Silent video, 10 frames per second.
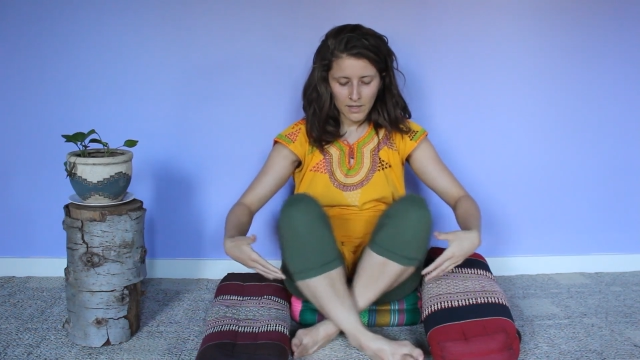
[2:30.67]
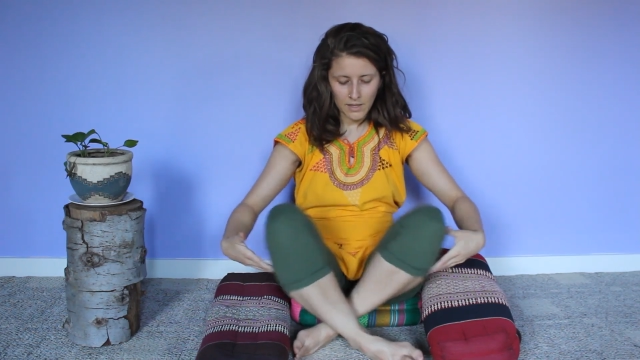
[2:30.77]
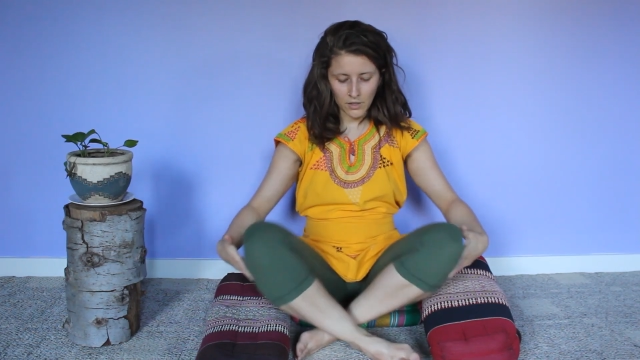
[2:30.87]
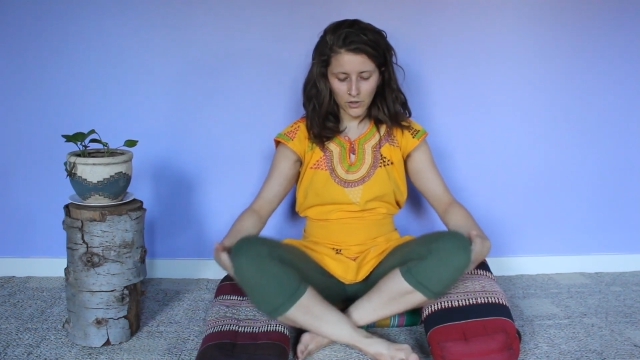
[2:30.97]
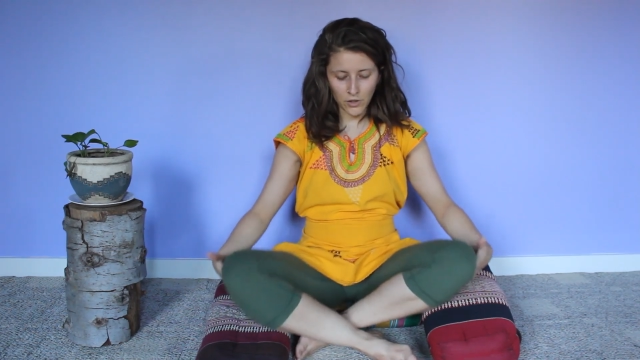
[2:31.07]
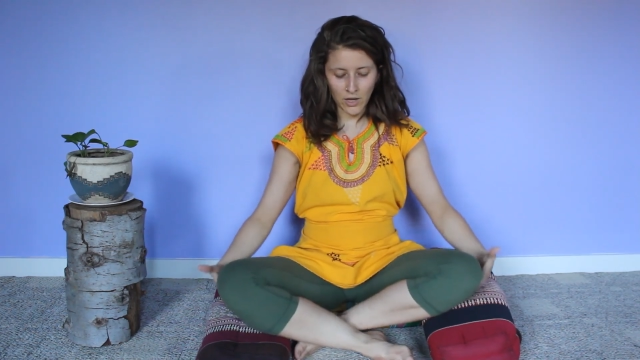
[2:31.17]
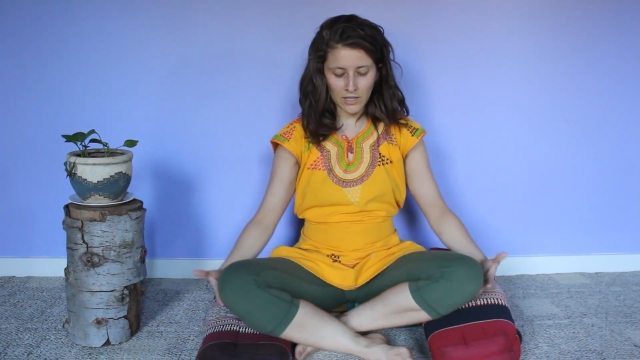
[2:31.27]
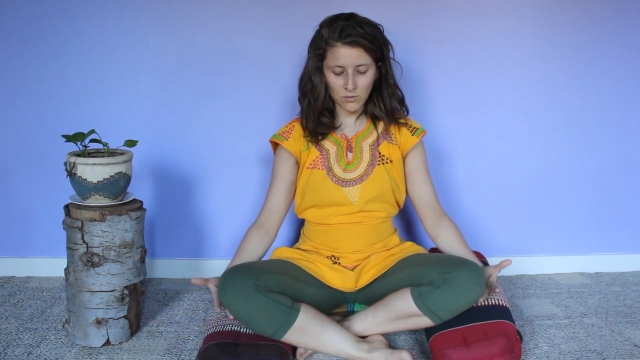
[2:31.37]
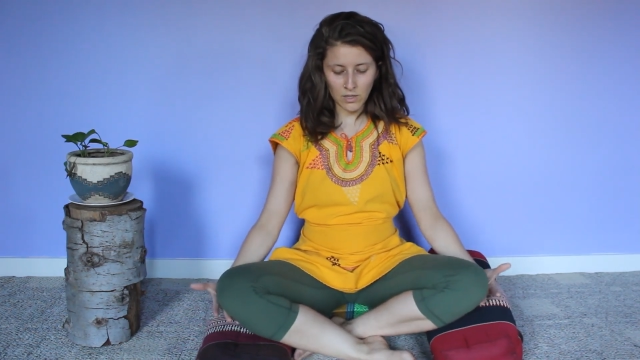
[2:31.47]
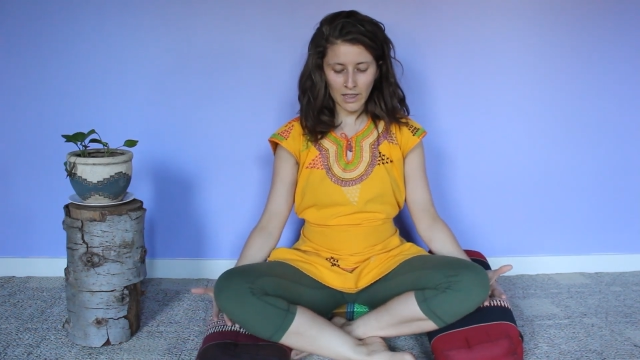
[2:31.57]
let your
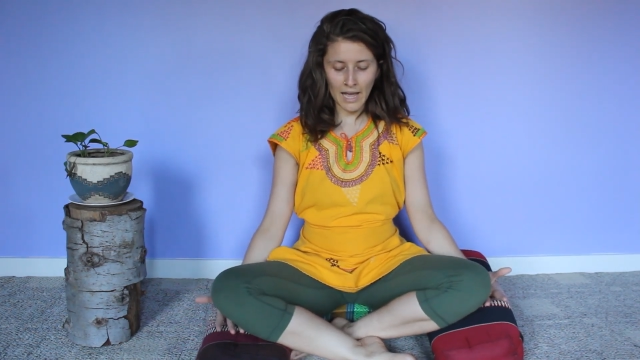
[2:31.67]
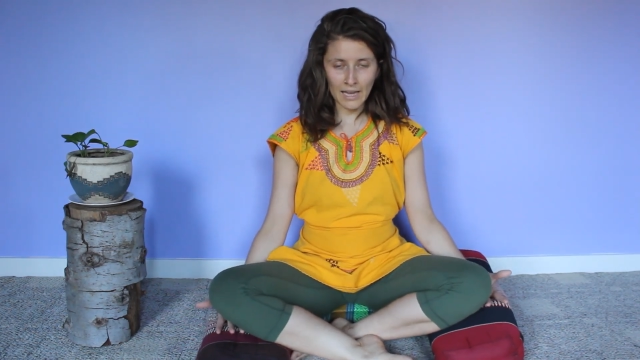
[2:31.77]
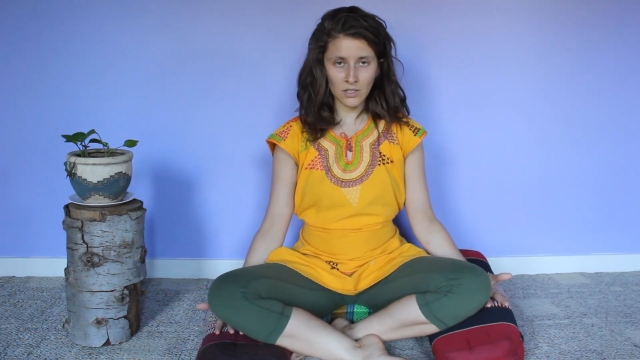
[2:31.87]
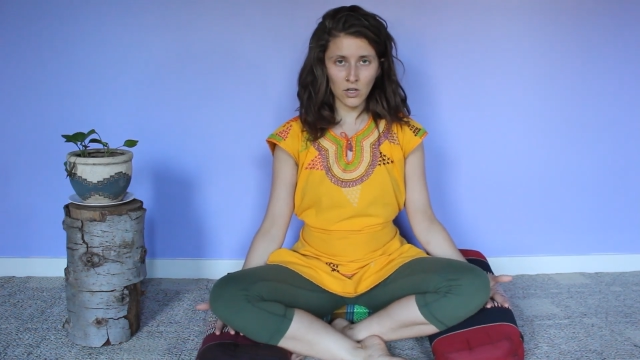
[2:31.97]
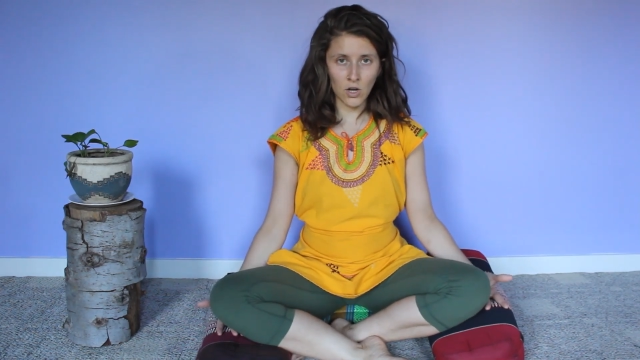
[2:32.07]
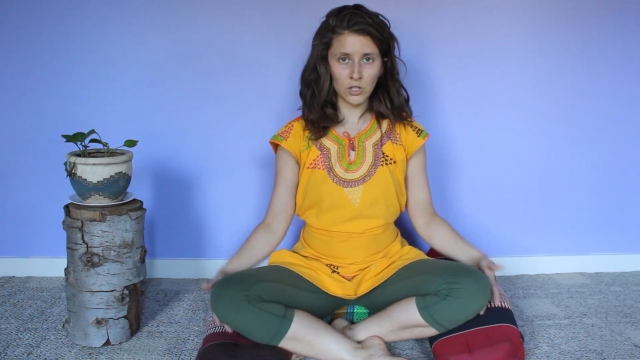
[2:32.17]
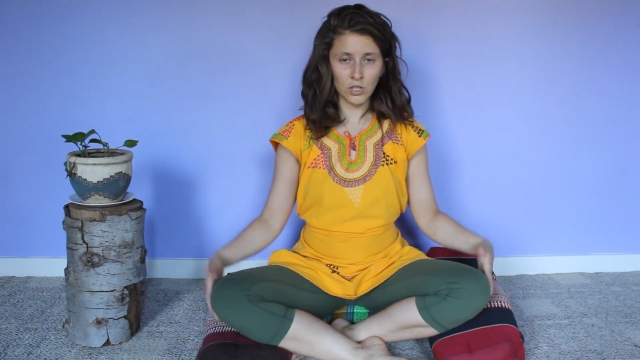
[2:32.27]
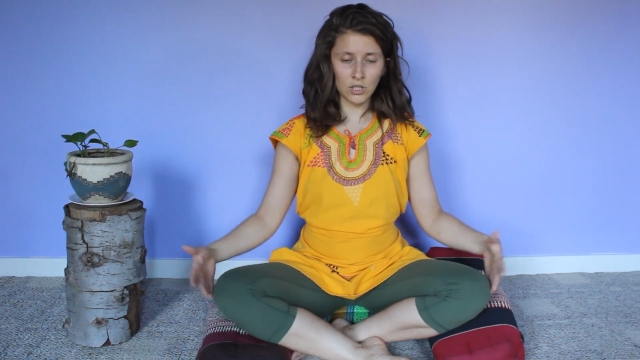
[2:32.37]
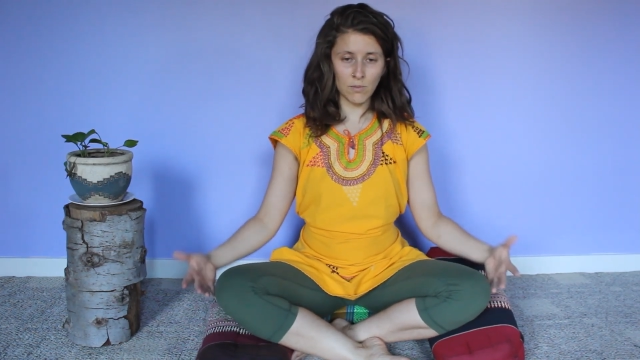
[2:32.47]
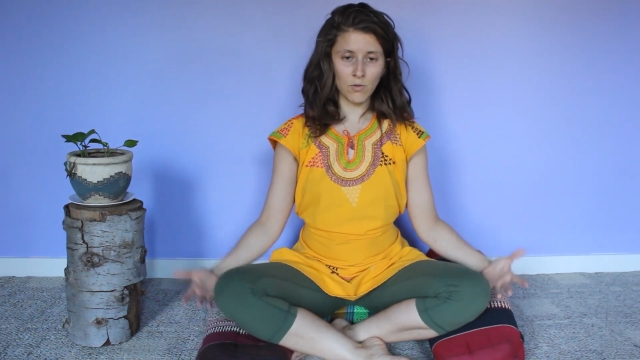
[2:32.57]
thighs relax
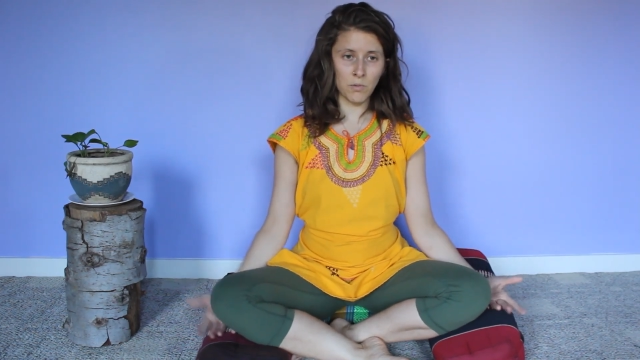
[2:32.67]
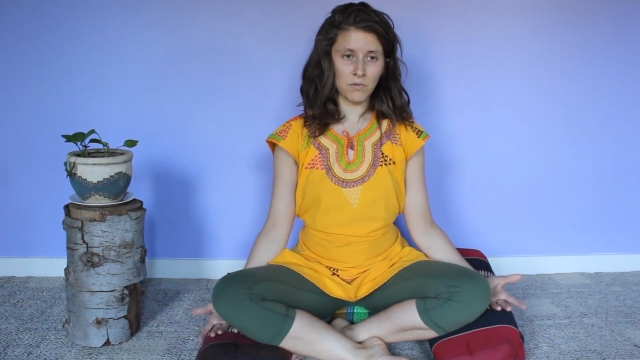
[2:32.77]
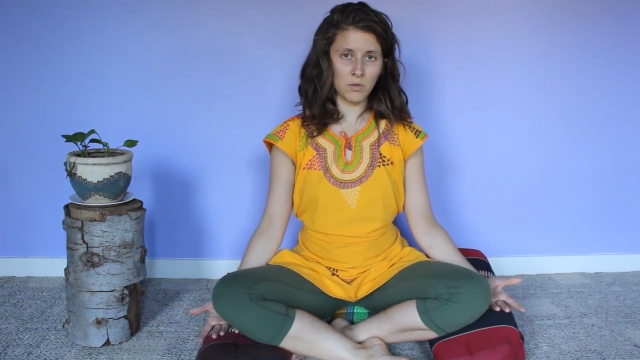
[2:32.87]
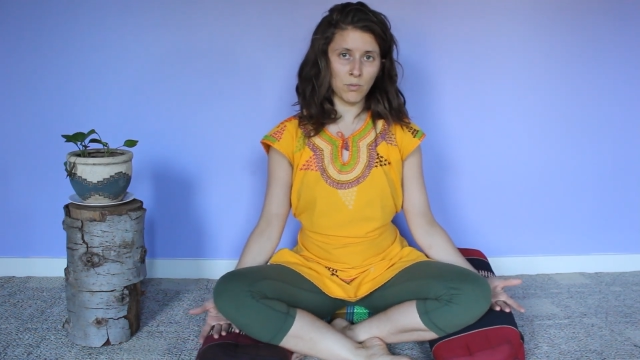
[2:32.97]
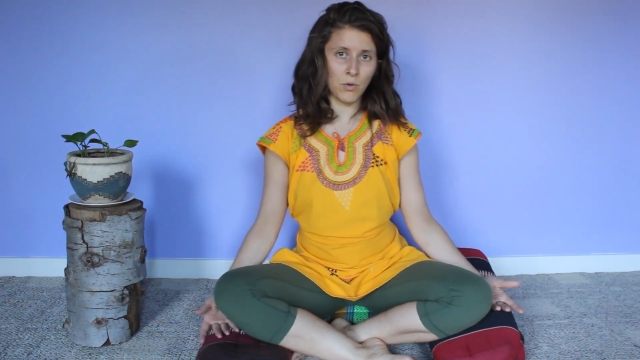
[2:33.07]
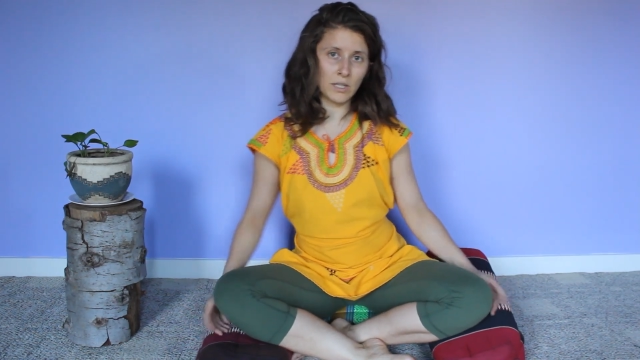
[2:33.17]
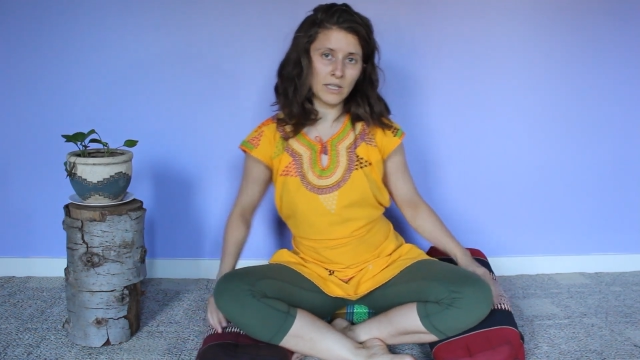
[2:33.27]
onto some form of support.